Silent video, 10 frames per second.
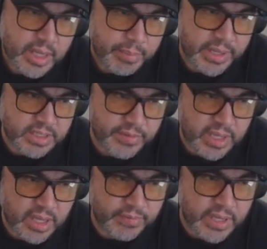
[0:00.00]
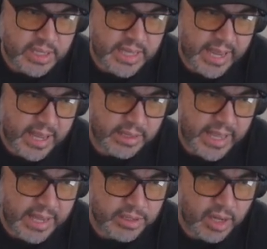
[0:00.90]
because if he can't
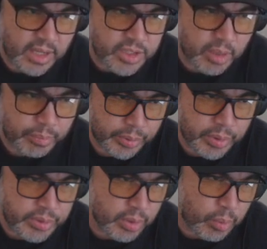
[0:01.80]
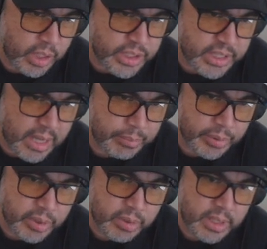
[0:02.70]
land dots on Brood to one-shot
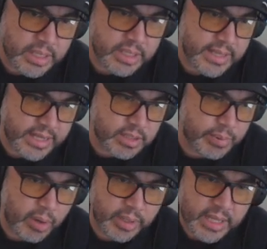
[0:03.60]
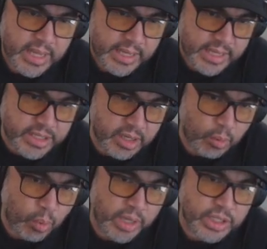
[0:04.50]
Brood, his next opponent, he's going
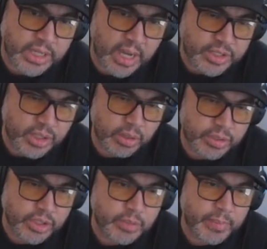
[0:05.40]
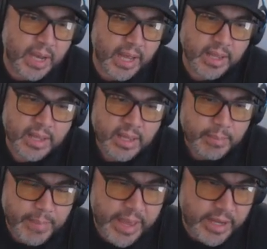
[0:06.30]
to one-shot Geonosian Spy.
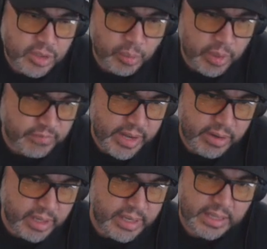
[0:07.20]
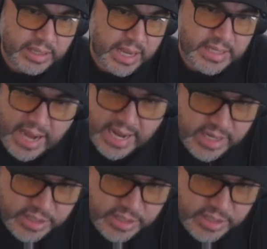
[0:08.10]
Make it to where Vader cannot land any